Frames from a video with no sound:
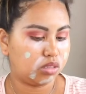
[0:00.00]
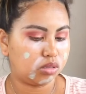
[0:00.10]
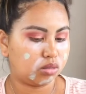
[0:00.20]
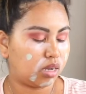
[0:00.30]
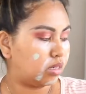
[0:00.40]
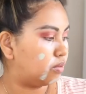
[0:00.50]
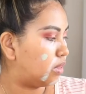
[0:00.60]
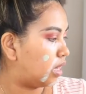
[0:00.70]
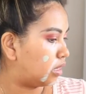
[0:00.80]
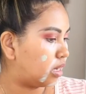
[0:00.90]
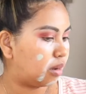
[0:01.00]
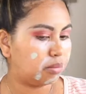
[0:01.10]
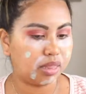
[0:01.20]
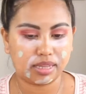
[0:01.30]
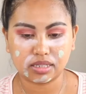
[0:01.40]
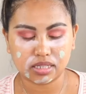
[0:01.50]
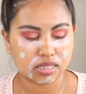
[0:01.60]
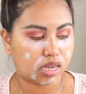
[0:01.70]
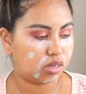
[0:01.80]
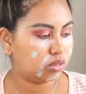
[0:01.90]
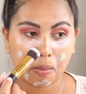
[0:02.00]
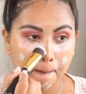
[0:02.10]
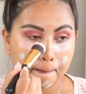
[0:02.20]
to kind of like blend this out.